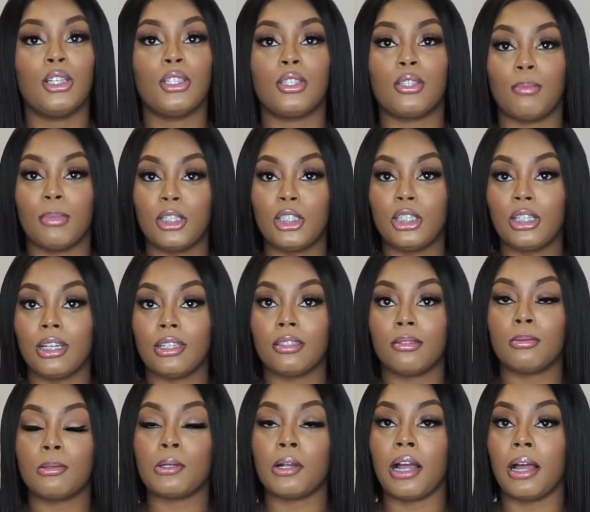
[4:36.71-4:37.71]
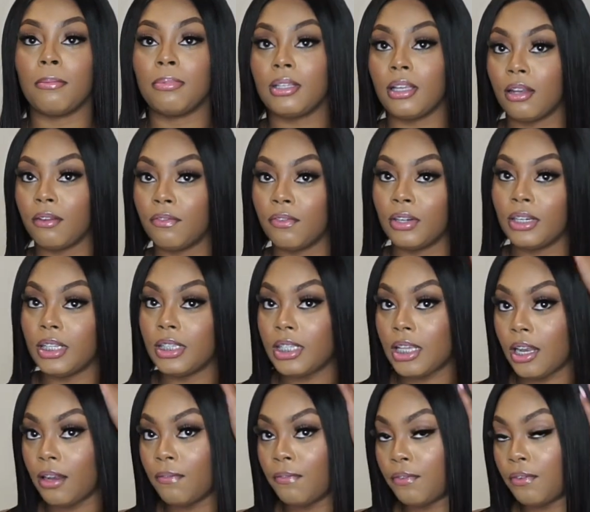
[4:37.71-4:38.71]
So make sure y'all subscribe, tell a friend and
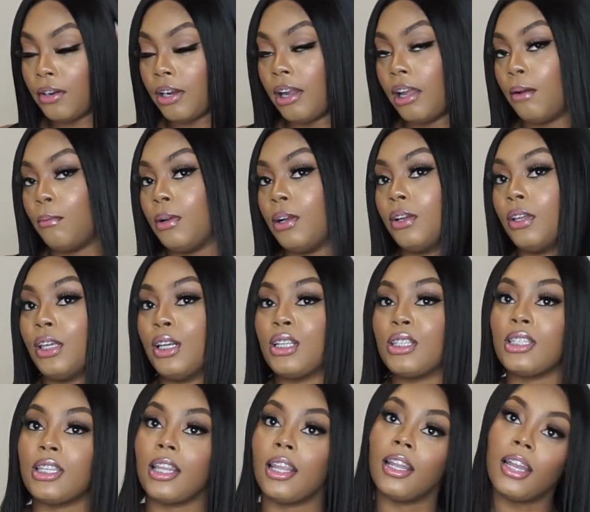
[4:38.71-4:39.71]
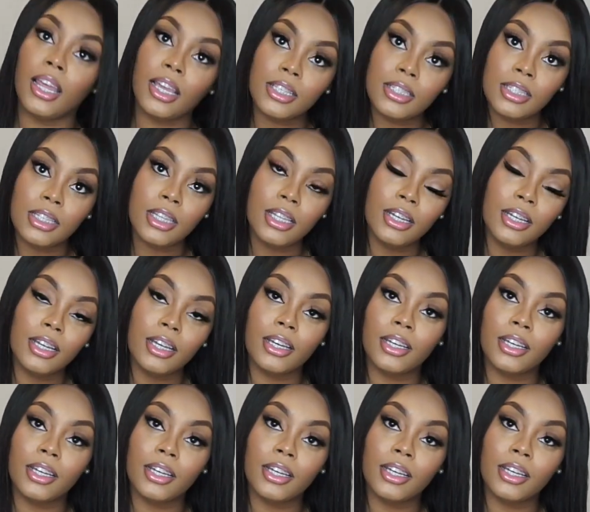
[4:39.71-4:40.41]
tell a friend. And we're gonna get into the next look.